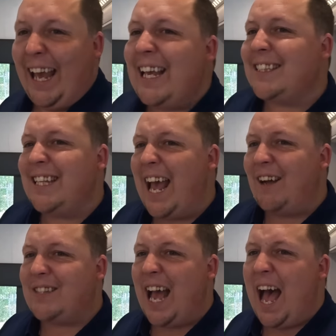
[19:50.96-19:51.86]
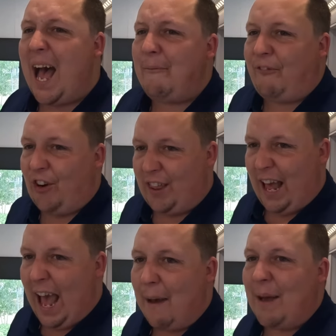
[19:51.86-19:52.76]
It's now time
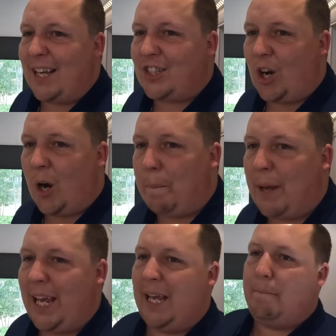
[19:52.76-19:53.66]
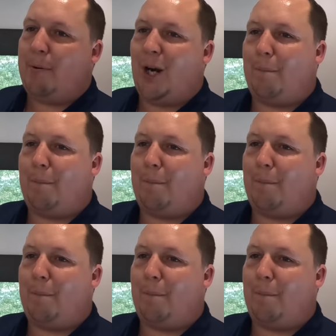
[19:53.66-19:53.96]
for the MSRP.